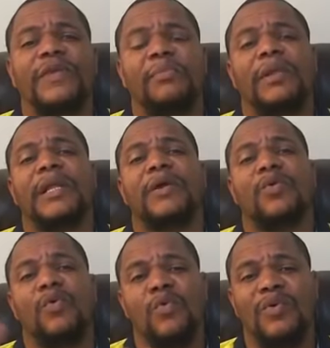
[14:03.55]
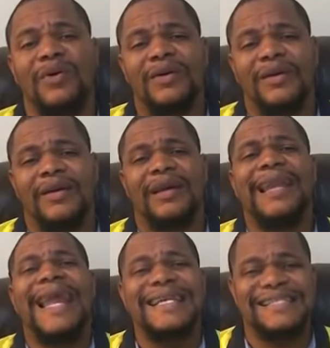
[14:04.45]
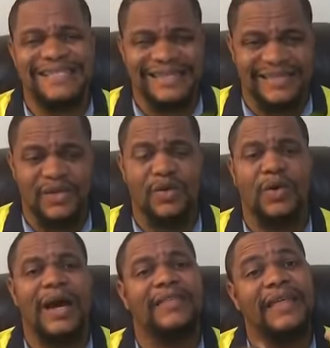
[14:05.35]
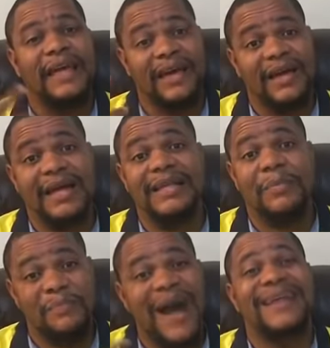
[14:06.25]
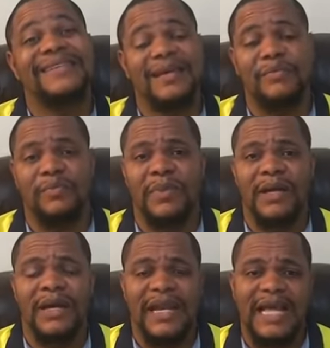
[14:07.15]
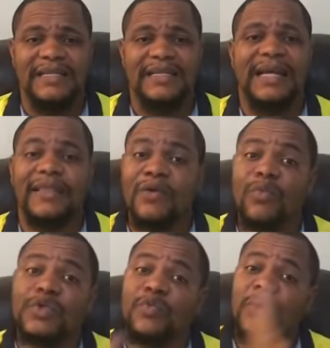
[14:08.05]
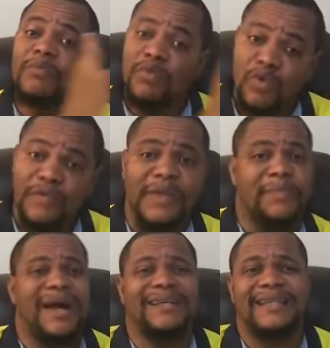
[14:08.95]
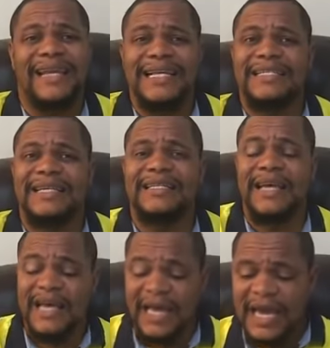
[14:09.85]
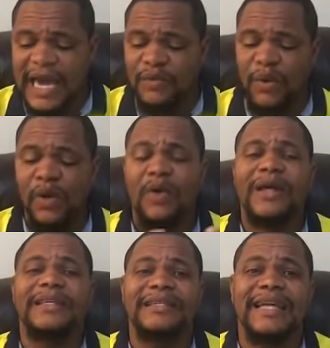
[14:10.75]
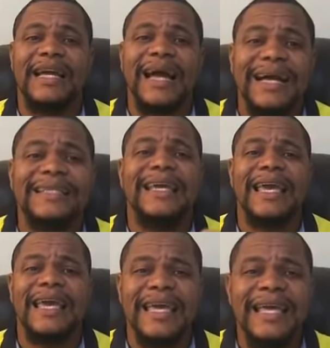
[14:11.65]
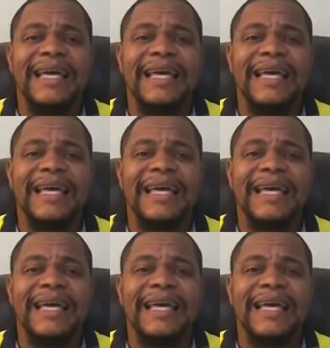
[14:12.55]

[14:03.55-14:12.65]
the political lenses. You know, I think the partisan lenses, I think we should remove the partisan lenses. And we look at this thing as a